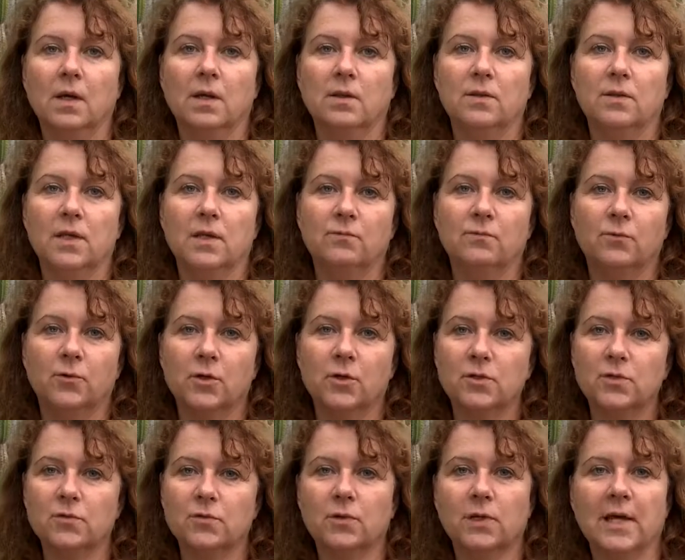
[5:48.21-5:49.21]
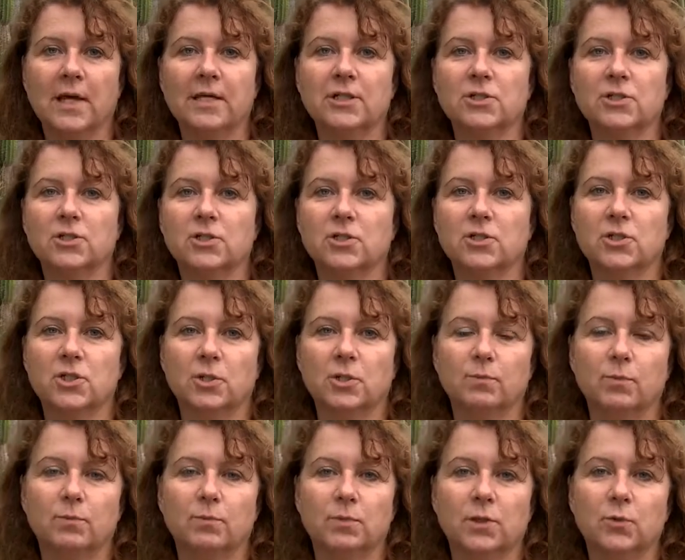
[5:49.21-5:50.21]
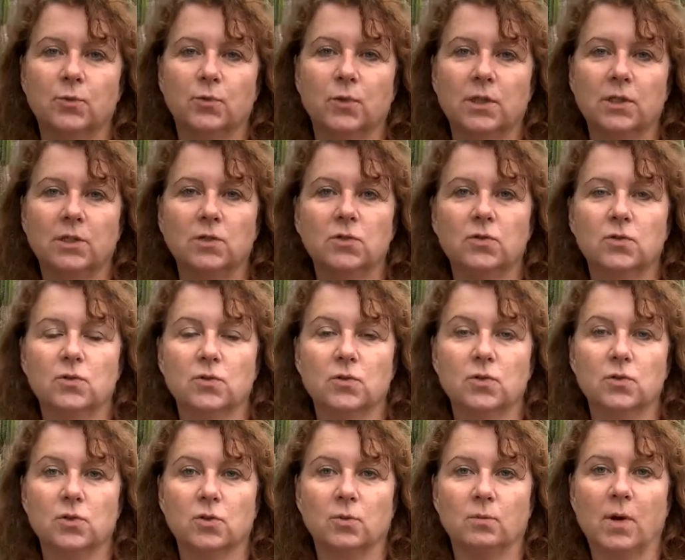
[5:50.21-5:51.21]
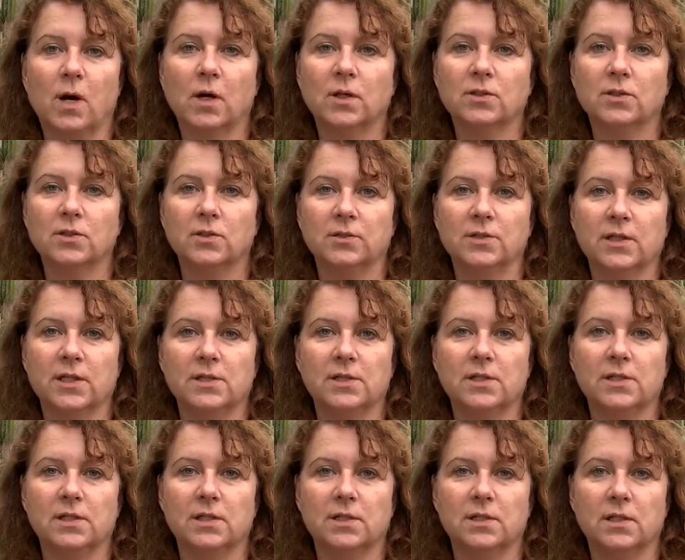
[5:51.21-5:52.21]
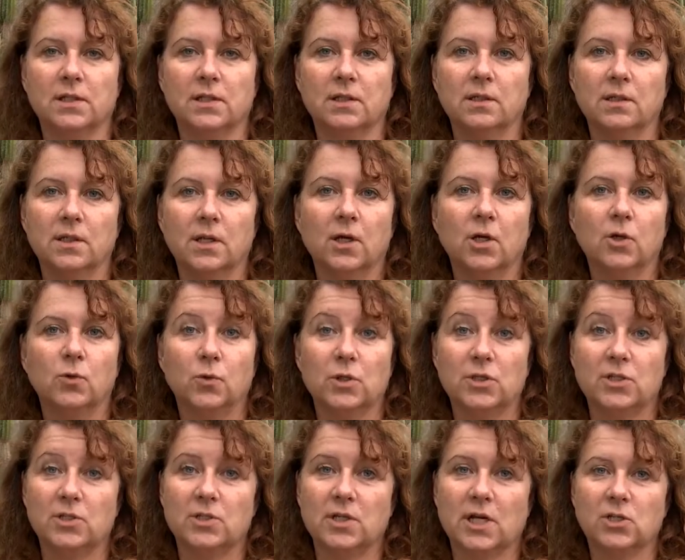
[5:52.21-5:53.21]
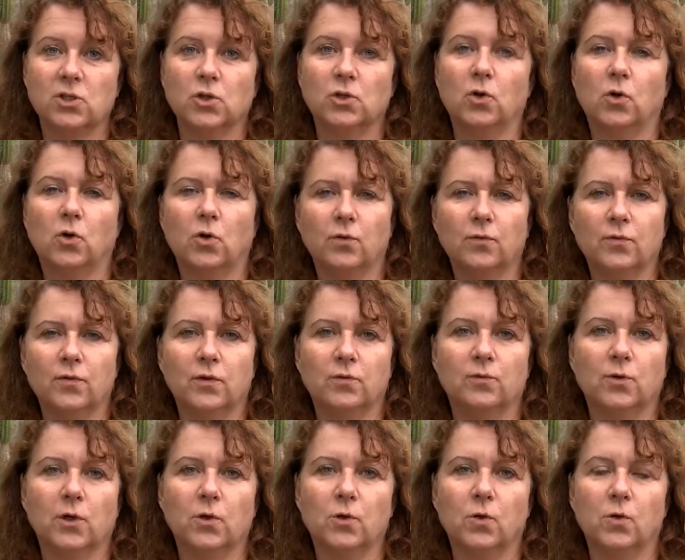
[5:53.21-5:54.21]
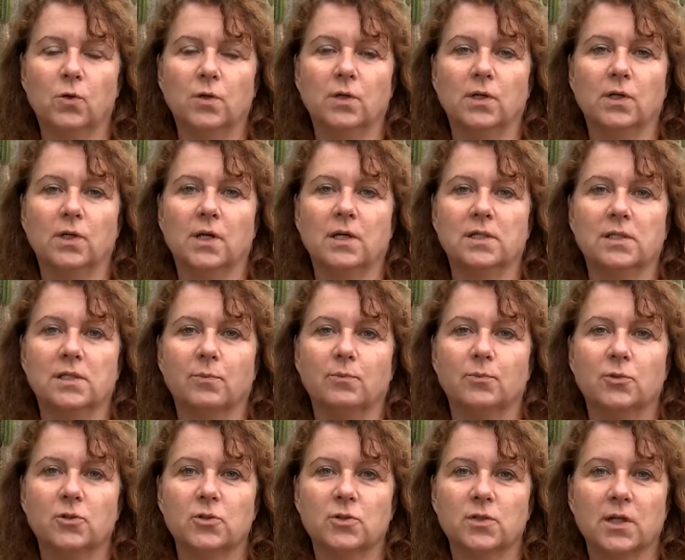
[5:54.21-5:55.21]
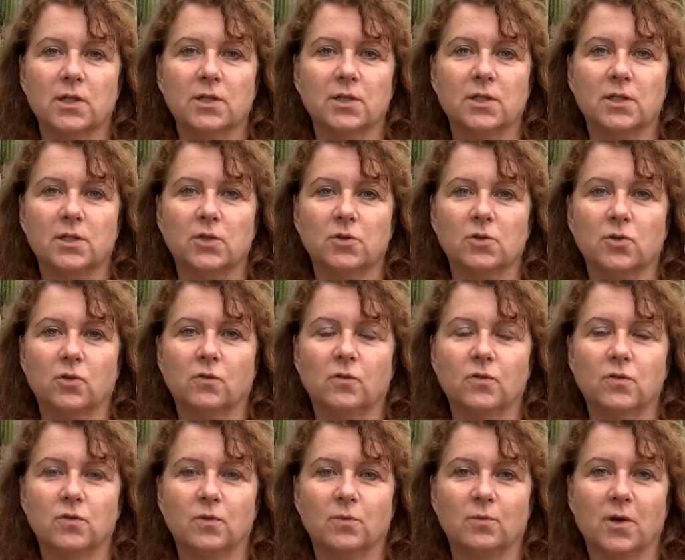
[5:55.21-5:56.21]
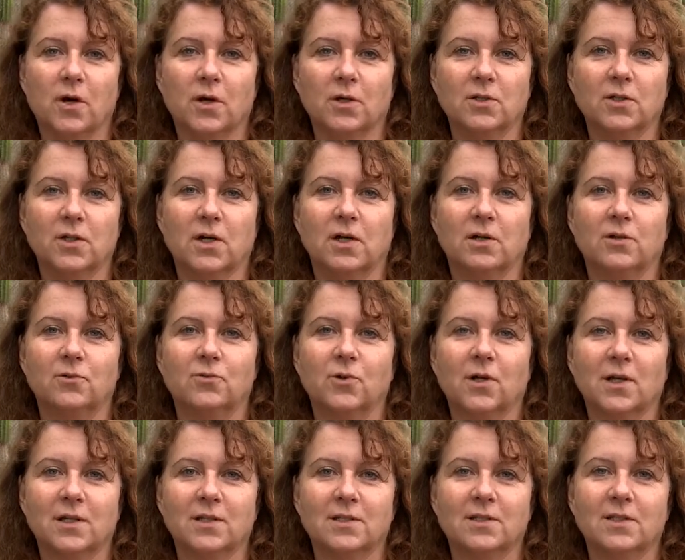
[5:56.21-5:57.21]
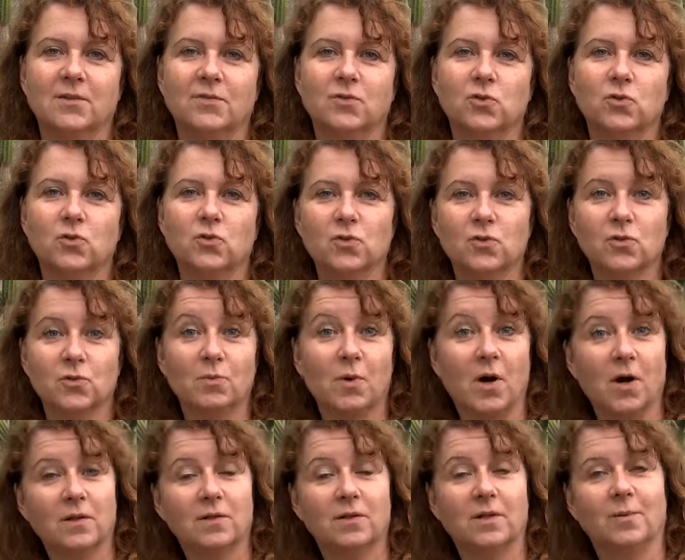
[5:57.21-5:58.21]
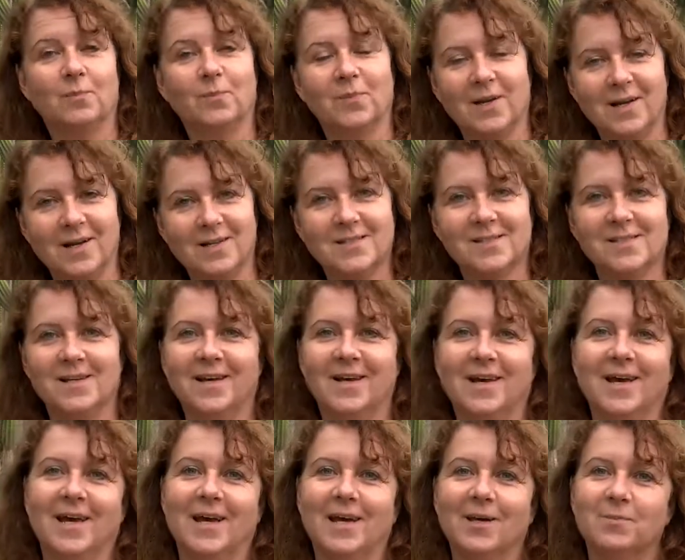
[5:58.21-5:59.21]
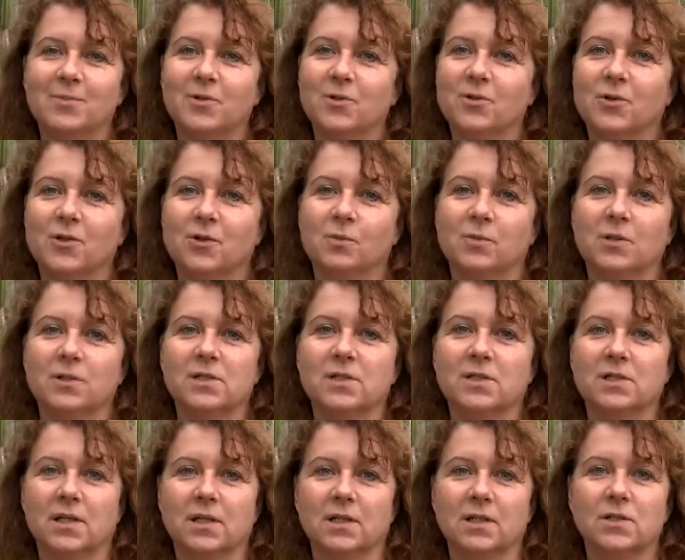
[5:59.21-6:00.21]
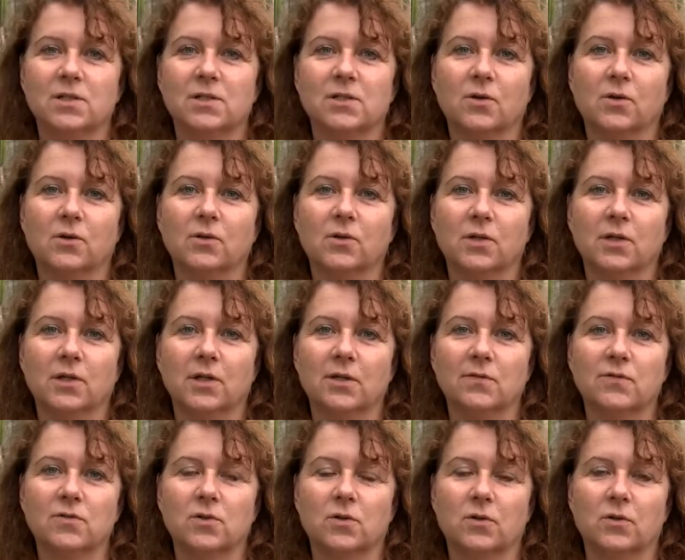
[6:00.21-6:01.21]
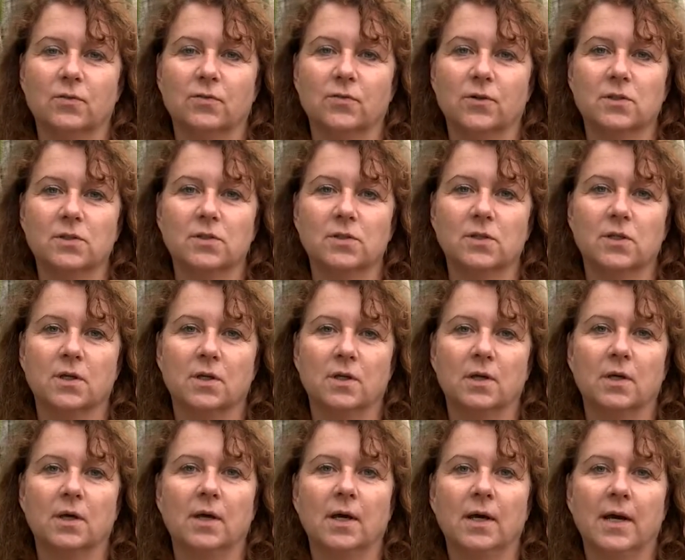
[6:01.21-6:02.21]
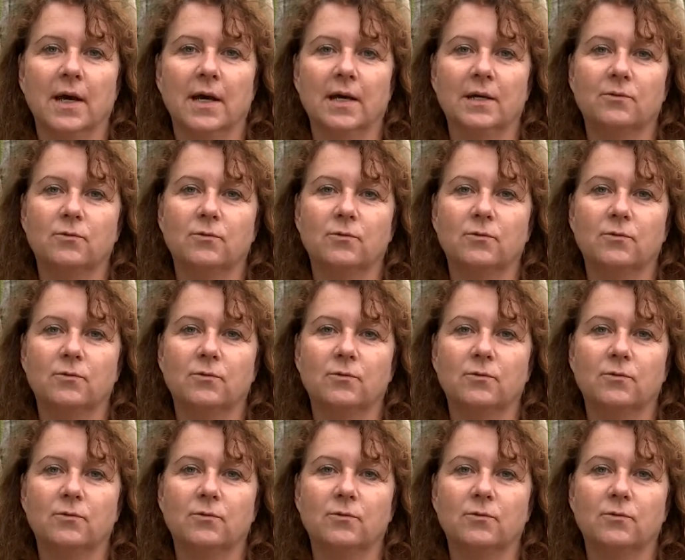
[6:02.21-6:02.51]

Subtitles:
The inverse relationship between stomatal density, which is actually often recorded as the percentage of stomata relative to stomata plus epidermal cells on the leaf surface, and